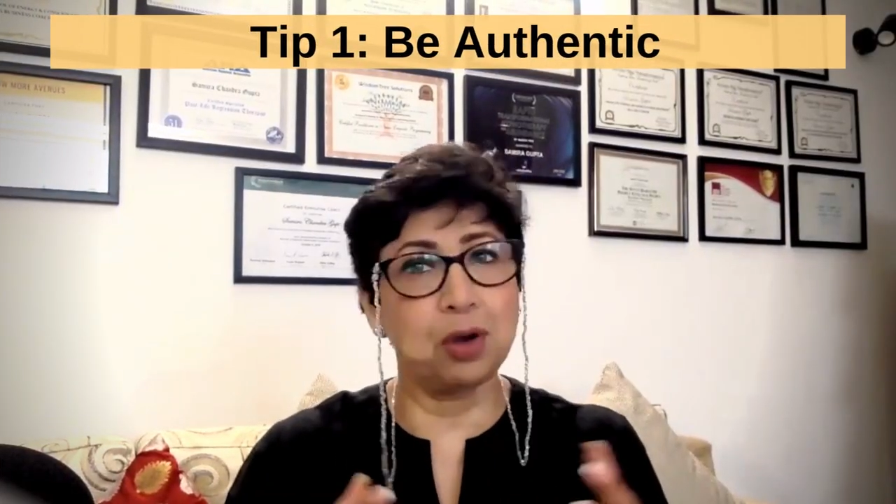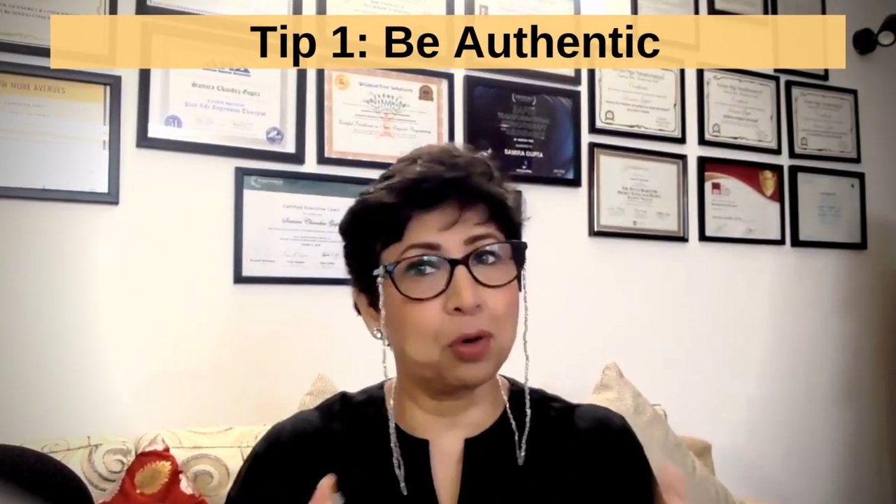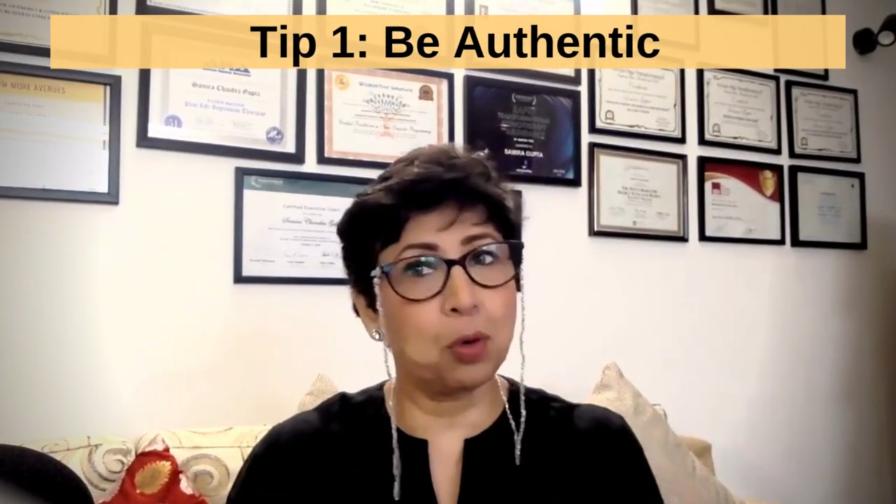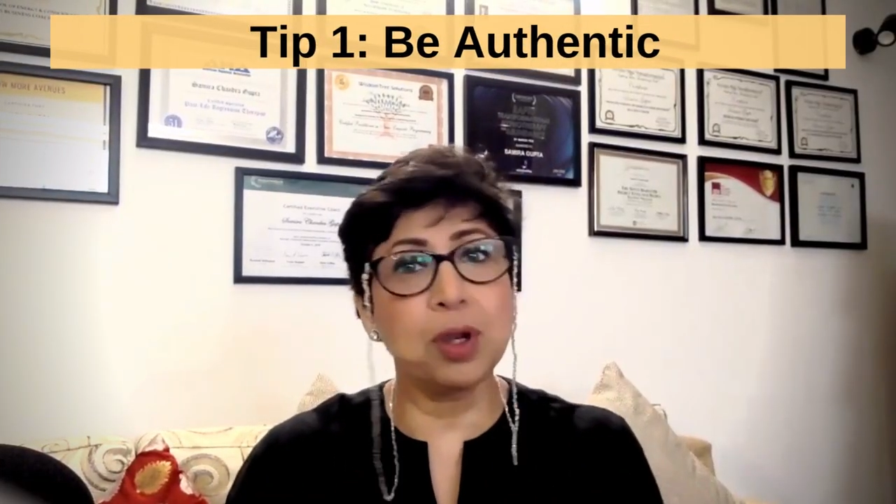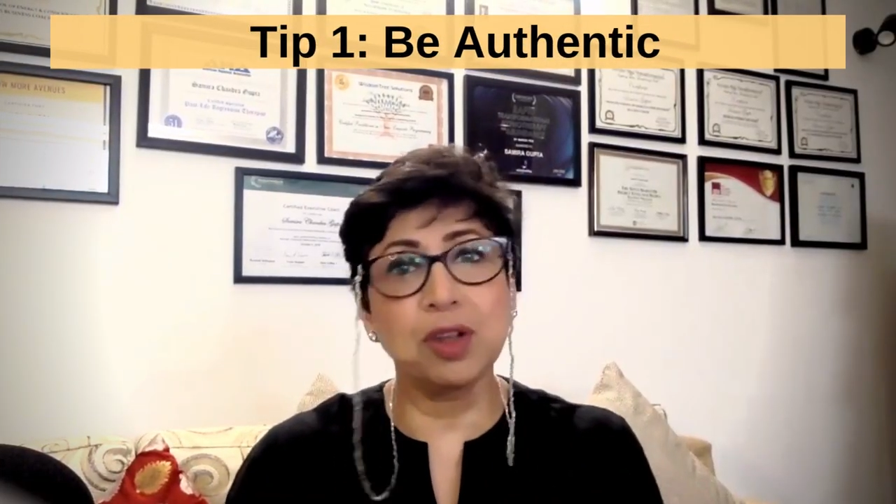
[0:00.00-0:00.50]

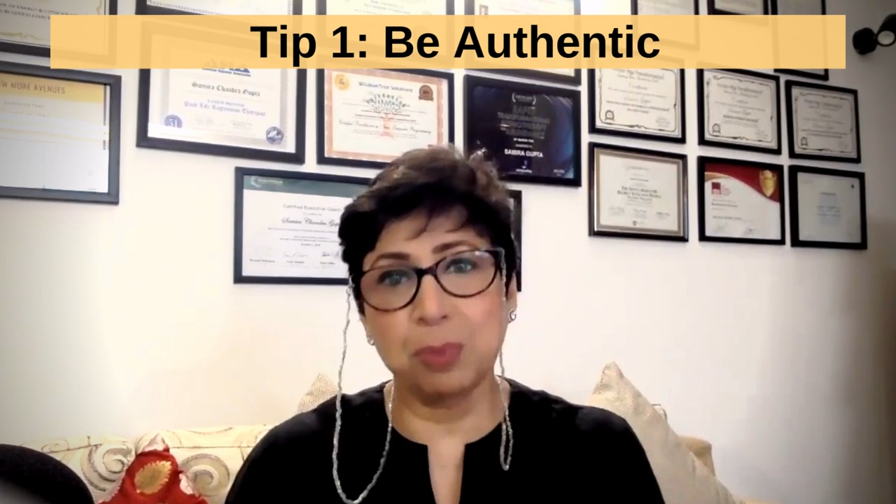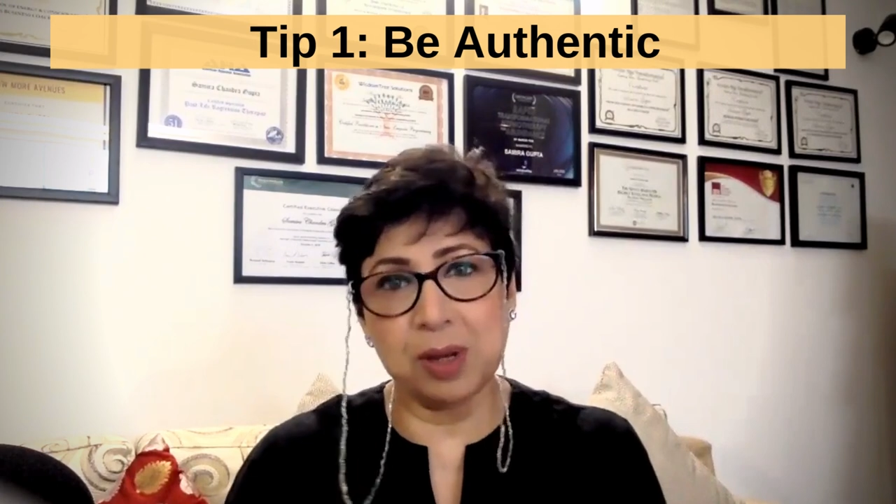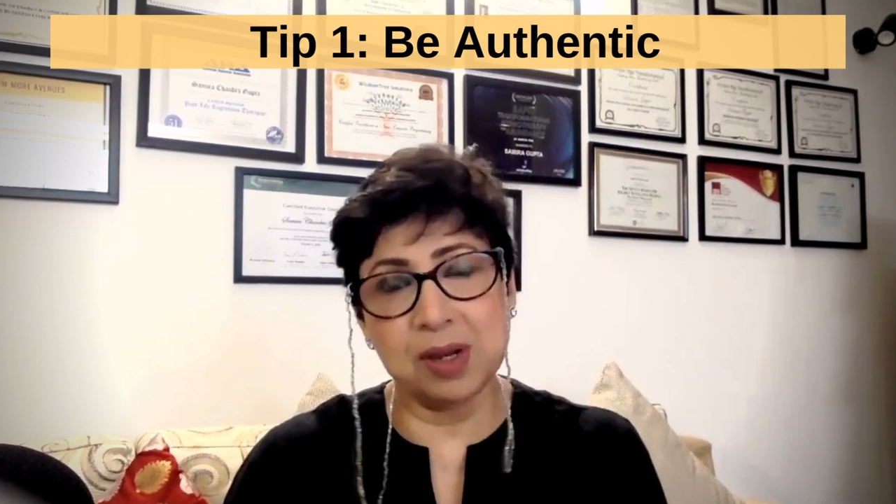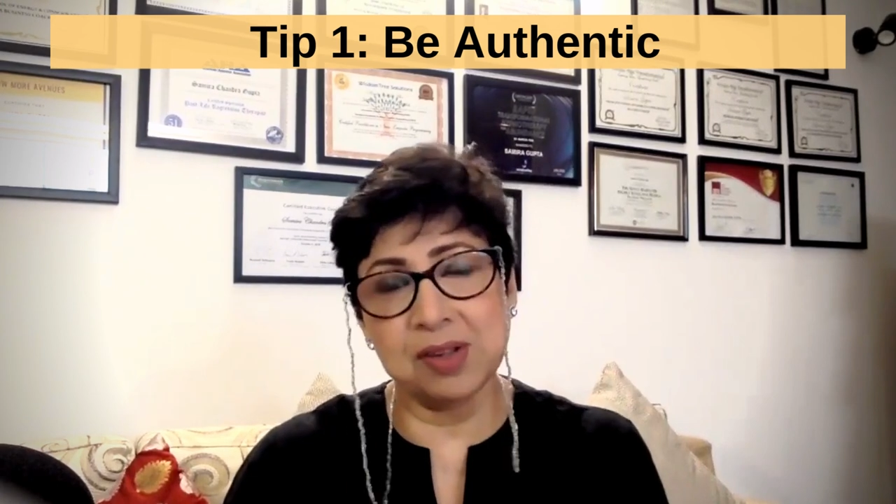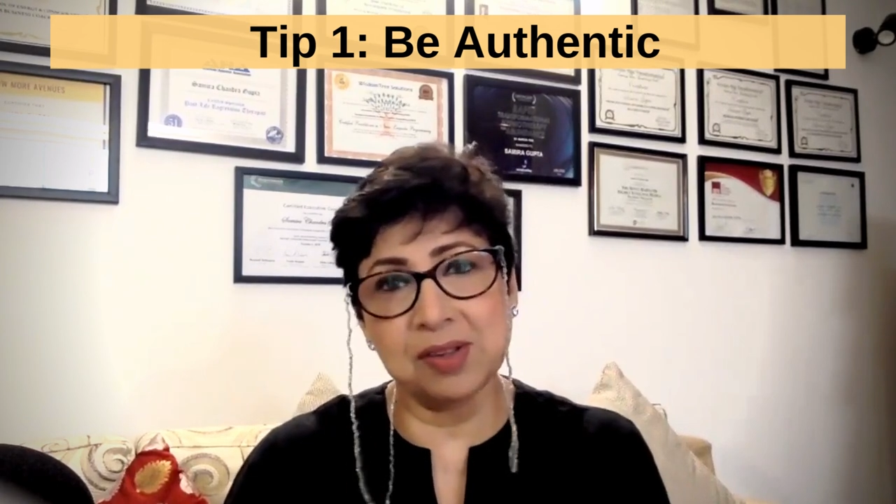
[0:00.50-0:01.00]
your own
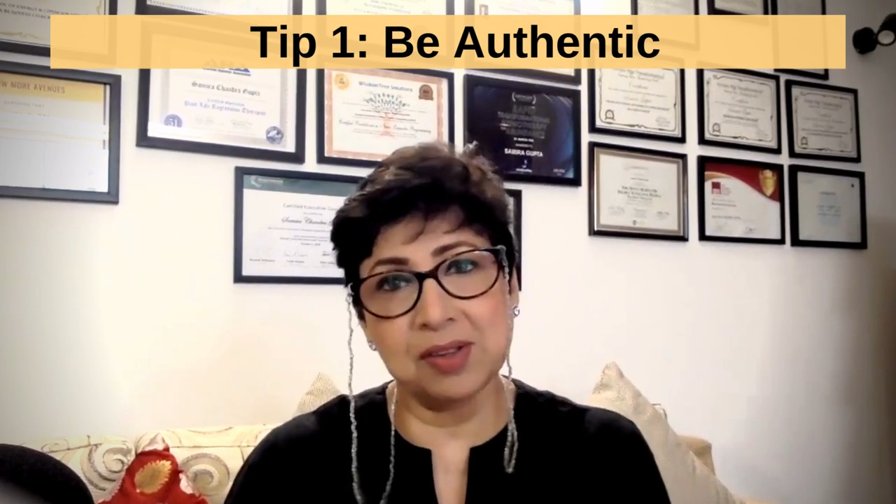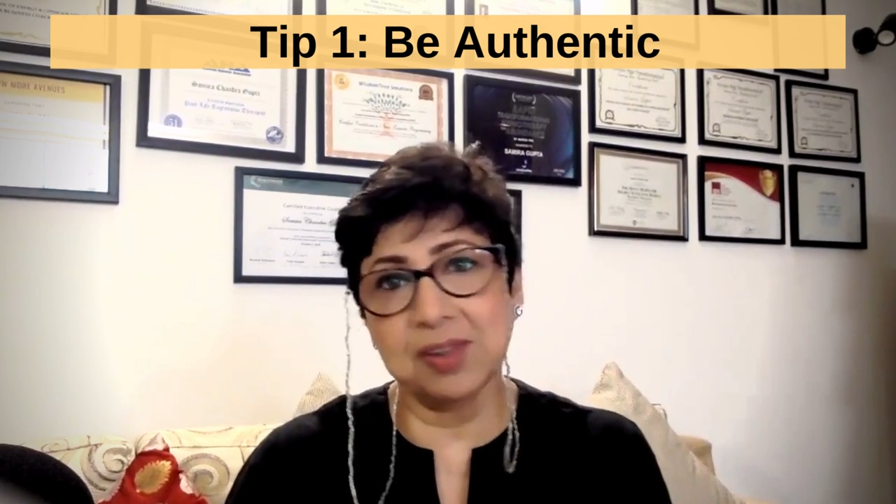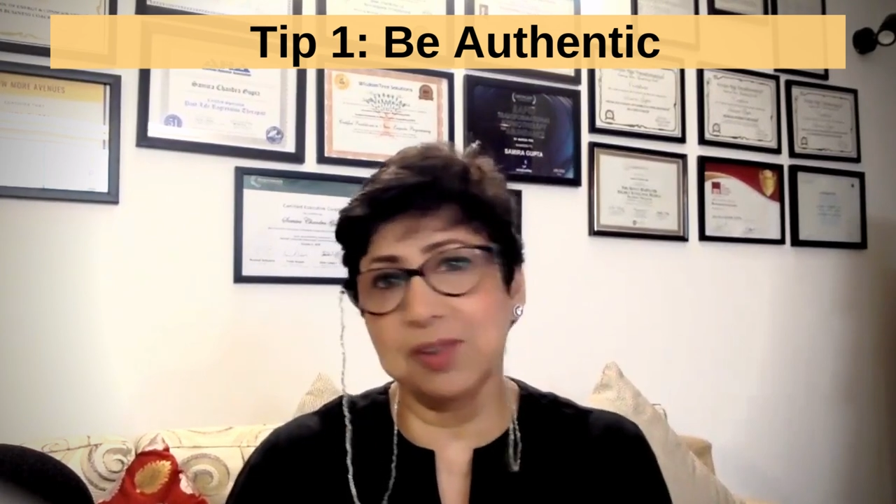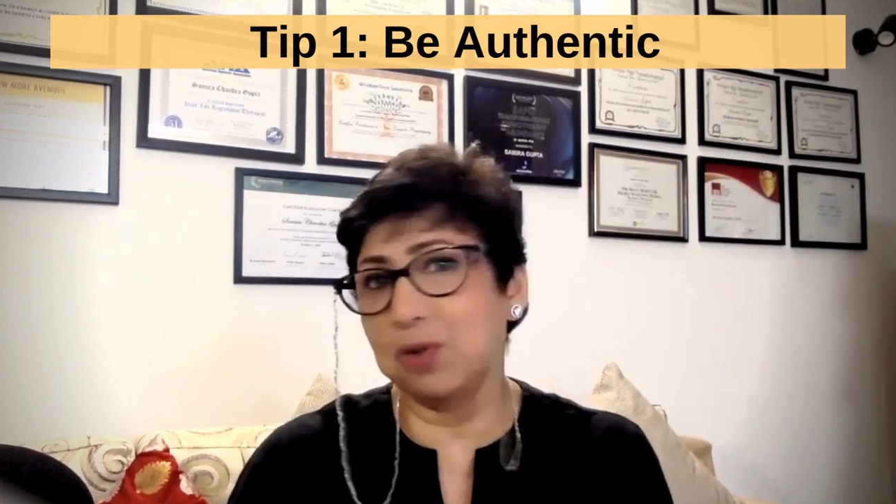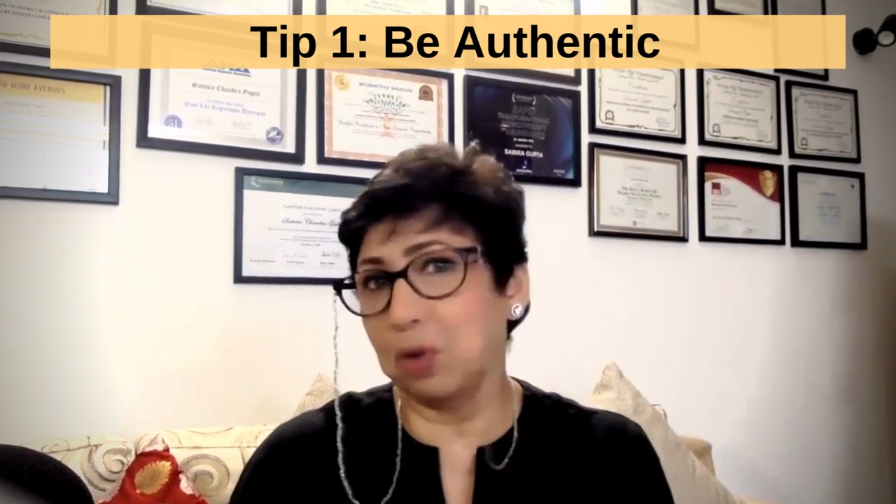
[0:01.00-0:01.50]

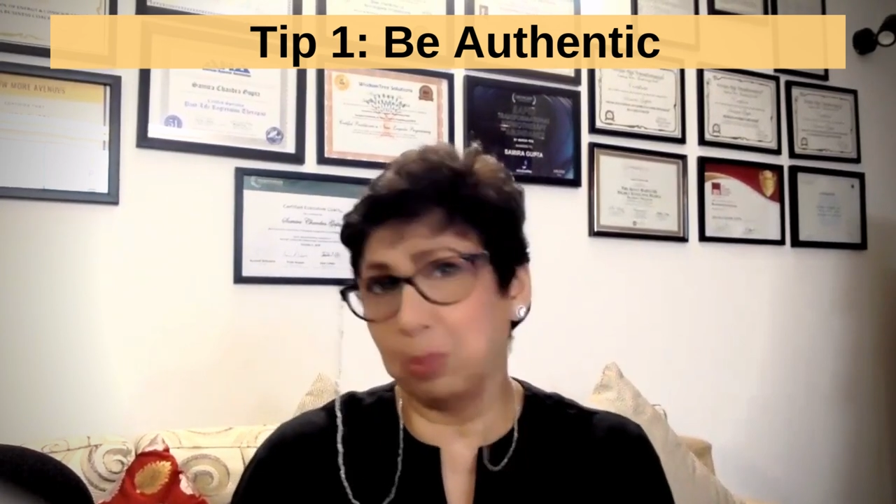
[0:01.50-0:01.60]
experiences,